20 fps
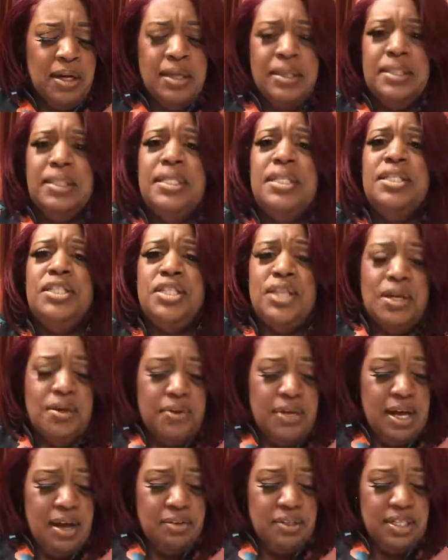
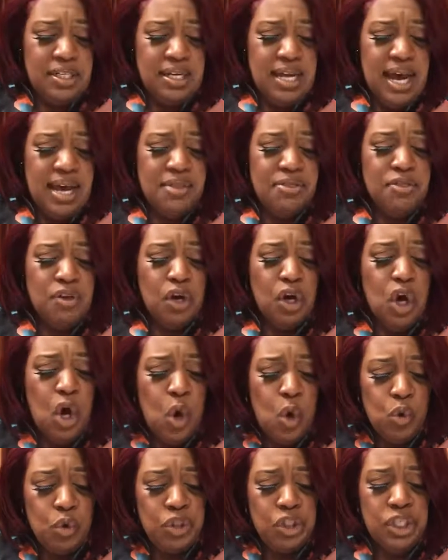detailed out tonight. The
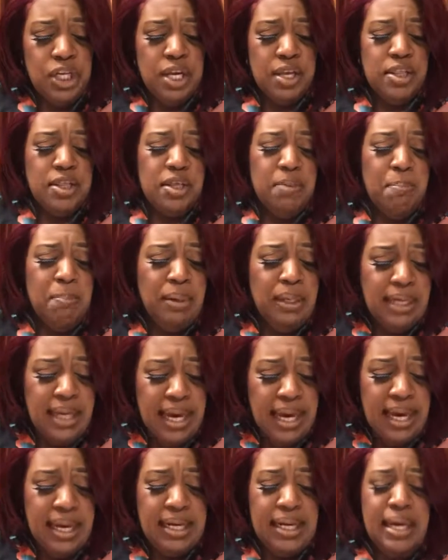coaching, the
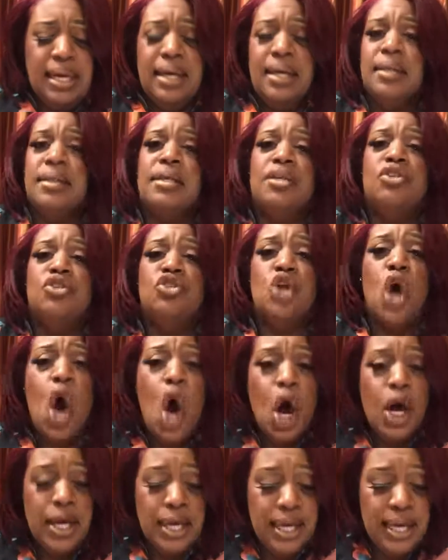planning, the
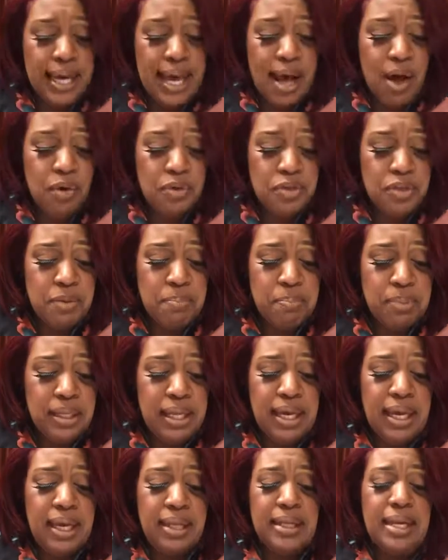talking out the
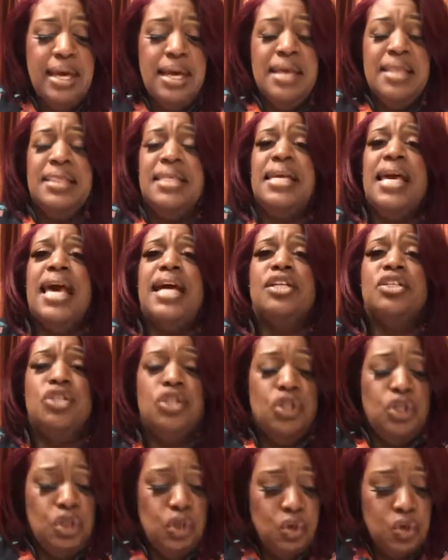plan, the
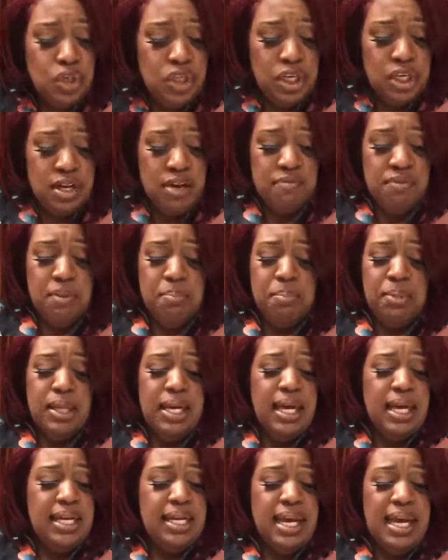execution of the
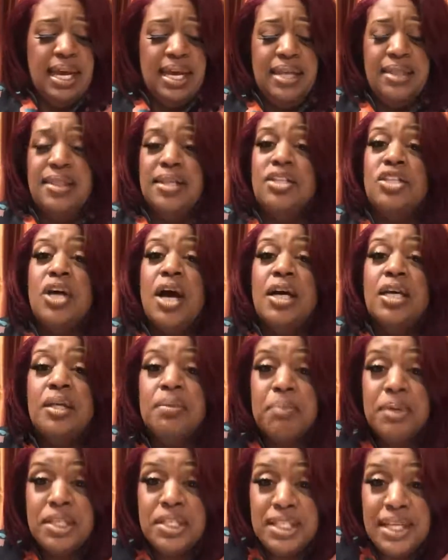plan, and the
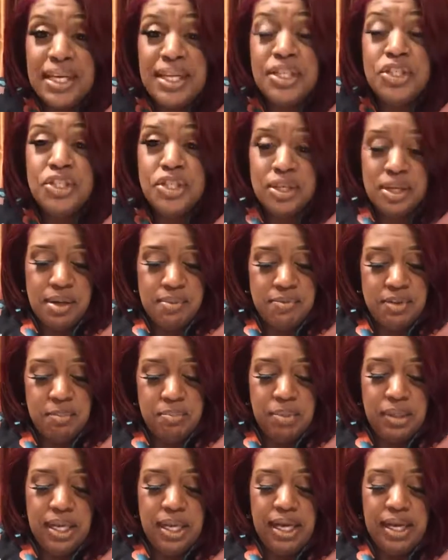documentation of the
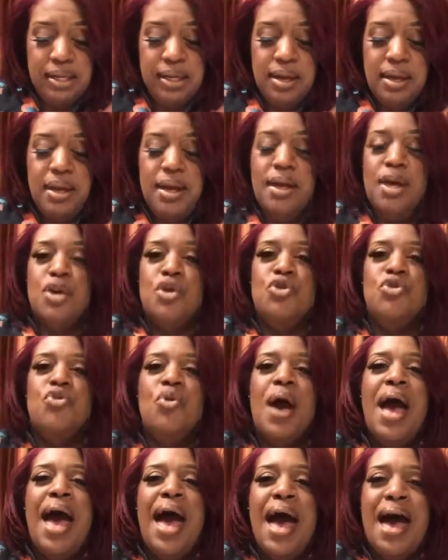plan. You
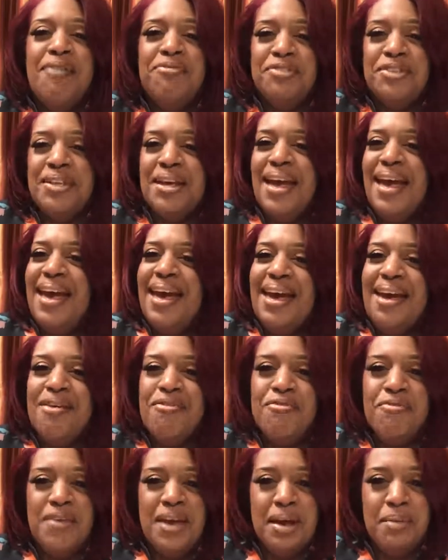have to
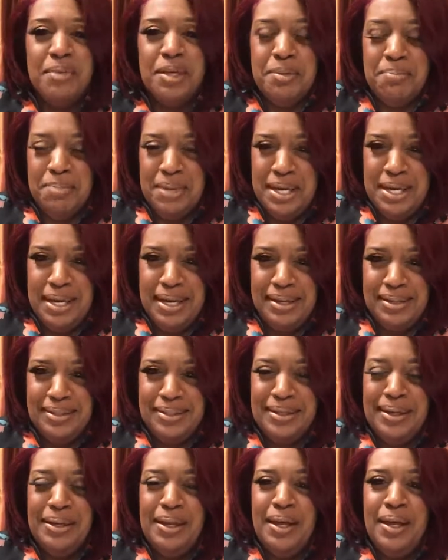have family
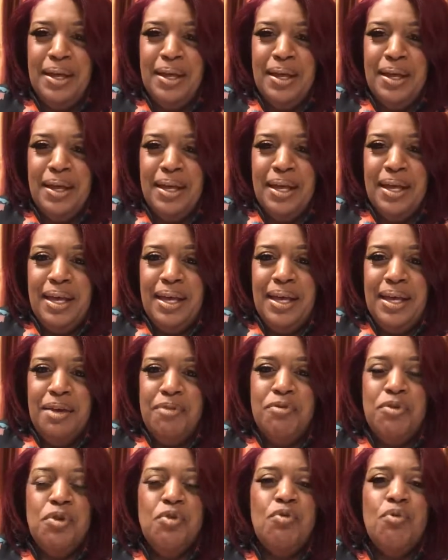meetings.
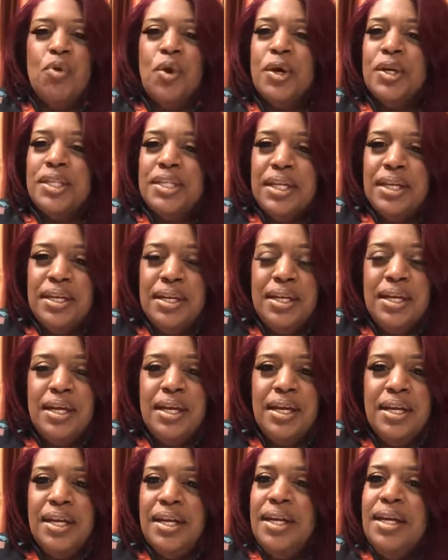If you've worked in
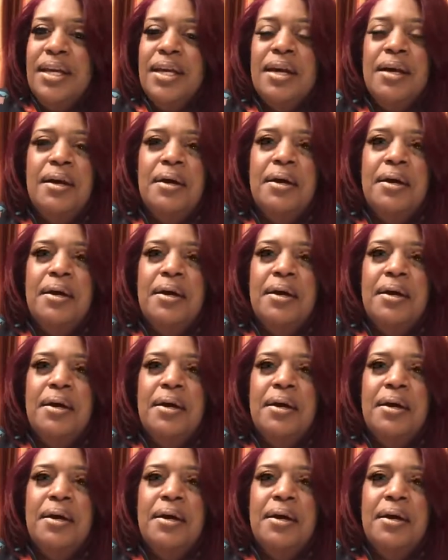any